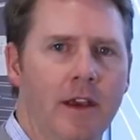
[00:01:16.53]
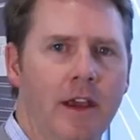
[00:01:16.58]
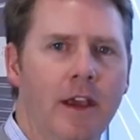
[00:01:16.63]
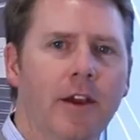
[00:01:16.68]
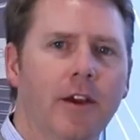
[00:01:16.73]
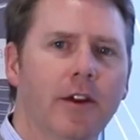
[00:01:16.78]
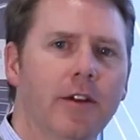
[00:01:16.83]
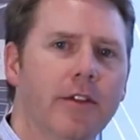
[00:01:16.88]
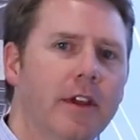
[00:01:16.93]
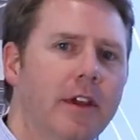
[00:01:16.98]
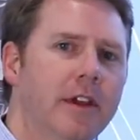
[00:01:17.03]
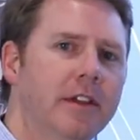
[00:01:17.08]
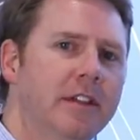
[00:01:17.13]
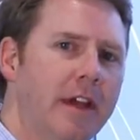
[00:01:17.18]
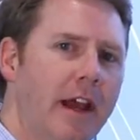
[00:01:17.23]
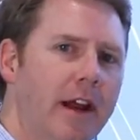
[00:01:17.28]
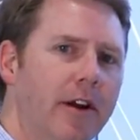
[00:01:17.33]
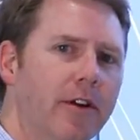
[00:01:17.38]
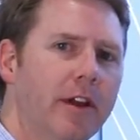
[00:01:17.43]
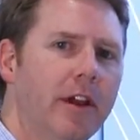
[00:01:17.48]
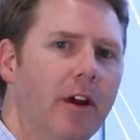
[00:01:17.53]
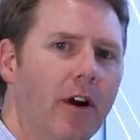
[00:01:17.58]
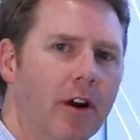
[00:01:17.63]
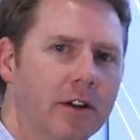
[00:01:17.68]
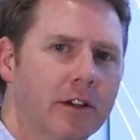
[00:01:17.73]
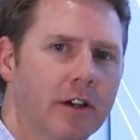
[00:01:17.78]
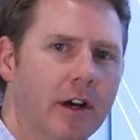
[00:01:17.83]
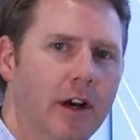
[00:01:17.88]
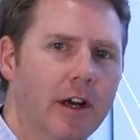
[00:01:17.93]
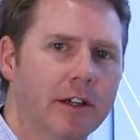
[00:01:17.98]
Here, the Integrity
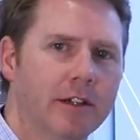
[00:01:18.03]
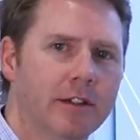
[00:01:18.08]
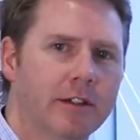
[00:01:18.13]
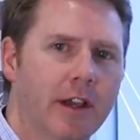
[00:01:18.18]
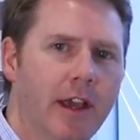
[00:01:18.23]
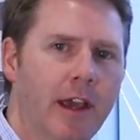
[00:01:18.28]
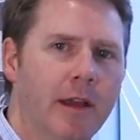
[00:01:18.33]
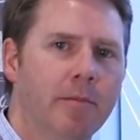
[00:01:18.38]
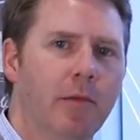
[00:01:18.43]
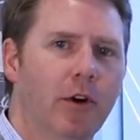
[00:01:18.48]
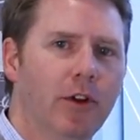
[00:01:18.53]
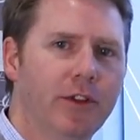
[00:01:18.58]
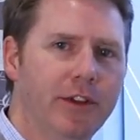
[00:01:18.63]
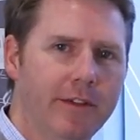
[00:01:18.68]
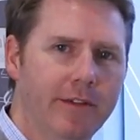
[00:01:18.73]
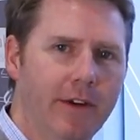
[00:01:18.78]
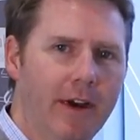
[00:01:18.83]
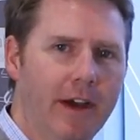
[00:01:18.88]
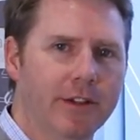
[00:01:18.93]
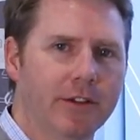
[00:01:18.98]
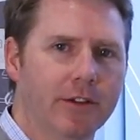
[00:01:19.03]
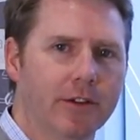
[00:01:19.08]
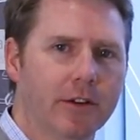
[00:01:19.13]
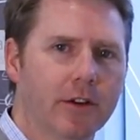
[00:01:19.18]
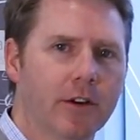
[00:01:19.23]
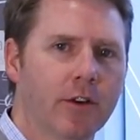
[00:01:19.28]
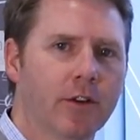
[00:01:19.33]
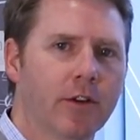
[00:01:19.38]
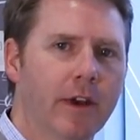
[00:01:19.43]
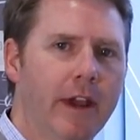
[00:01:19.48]
RTOS and
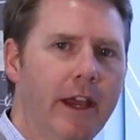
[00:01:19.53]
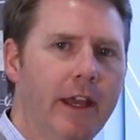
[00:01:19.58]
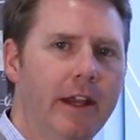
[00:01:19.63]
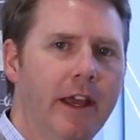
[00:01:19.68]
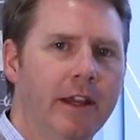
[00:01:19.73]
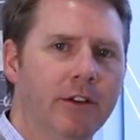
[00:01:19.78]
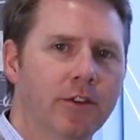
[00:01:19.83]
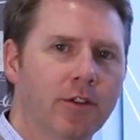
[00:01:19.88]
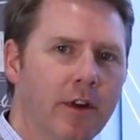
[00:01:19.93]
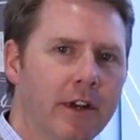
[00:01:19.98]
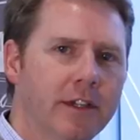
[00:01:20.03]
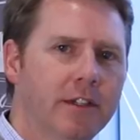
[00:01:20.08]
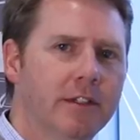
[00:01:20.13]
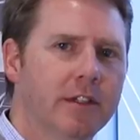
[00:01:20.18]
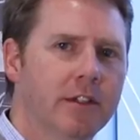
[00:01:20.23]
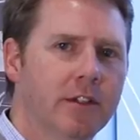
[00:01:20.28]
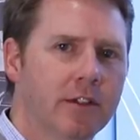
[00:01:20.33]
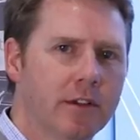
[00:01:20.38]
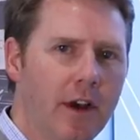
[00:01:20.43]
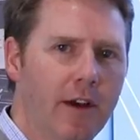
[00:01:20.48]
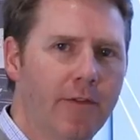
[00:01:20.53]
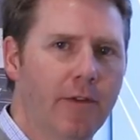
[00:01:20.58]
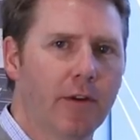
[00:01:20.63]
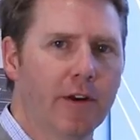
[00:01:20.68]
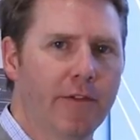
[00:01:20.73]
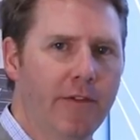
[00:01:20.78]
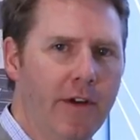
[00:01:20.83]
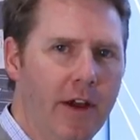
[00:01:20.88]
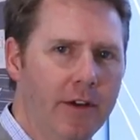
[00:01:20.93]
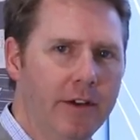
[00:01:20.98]
Multivisor create a trusted
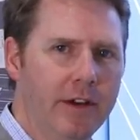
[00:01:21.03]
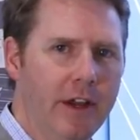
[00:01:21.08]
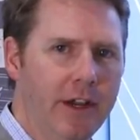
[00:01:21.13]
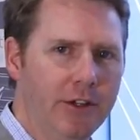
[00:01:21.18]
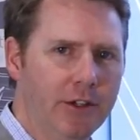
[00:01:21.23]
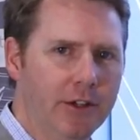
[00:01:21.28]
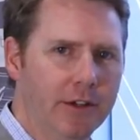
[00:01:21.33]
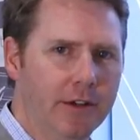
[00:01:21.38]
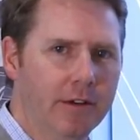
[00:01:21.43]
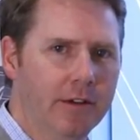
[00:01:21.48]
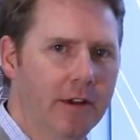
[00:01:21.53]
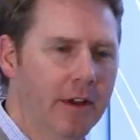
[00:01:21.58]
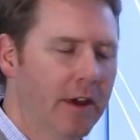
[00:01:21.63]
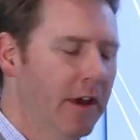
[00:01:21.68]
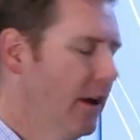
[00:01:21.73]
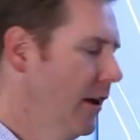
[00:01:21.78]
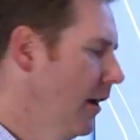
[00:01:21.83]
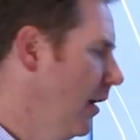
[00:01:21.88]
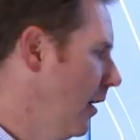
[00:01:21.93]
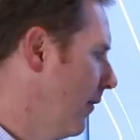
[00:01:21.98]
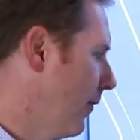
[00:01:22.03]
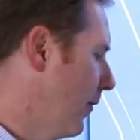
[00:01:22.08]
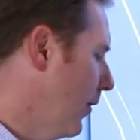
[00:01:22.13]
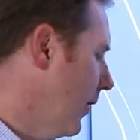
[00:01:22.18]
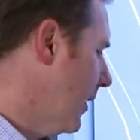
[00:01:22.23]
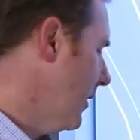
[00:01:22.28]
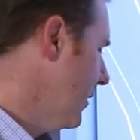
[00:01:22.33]
software foundation for